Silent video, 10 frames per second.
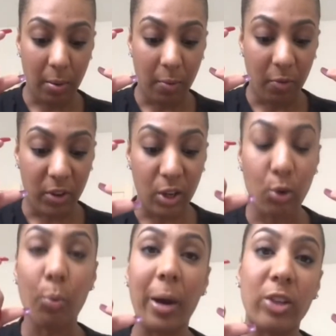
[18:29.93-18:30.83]
vehicle
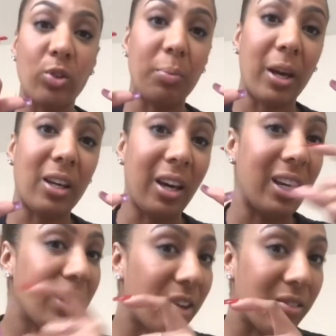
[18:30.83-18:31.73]
battery maker
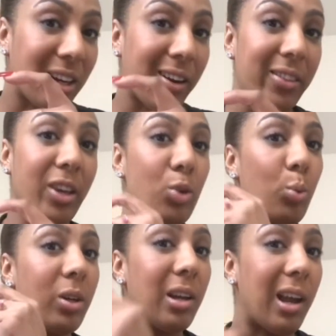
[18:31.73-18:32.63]
in Korea that you
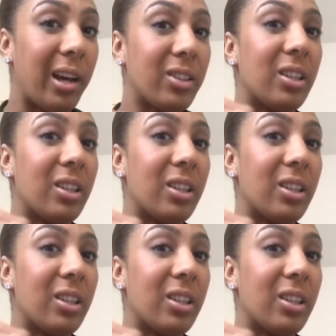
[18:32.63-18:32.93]
would like to